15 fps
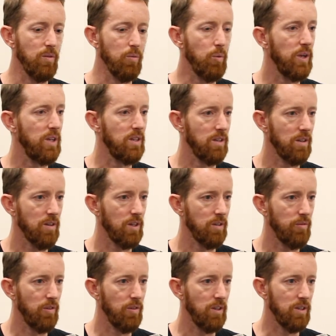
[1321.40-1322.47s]
week kind
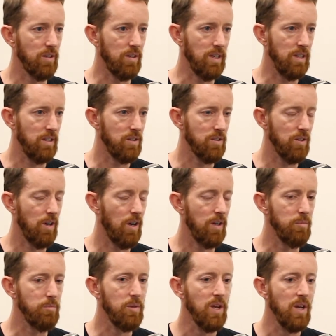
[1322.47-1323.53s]
of a thing in
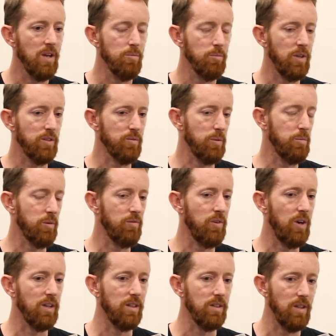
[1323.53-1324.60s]
time. Plus we
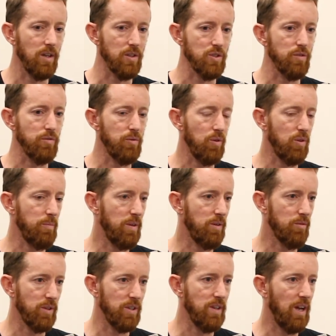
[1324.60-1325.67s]
provided lunches for them
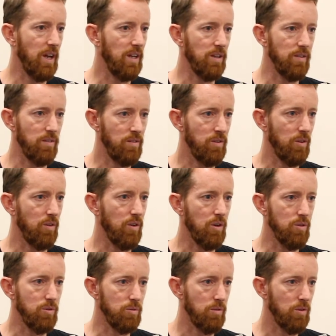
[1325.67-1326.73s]
every day, the
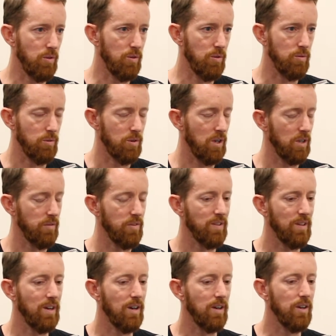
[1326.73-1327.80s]
whole Google kind of
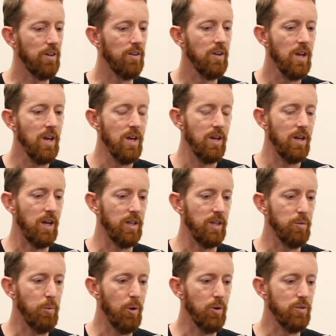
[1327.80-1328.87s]
scenario.
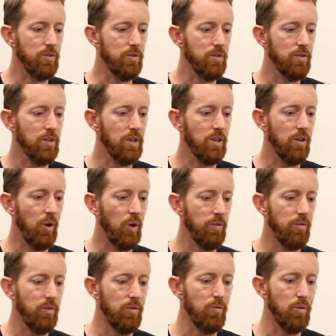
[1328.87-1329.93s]
In a
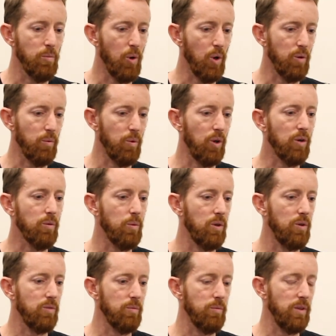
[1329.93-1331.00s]
post-COVID remote work
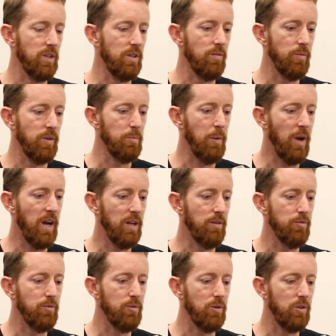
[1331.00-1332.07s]
world, we pay
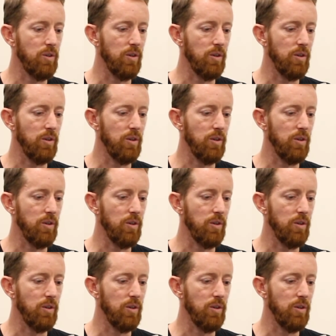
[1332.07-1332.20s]
for,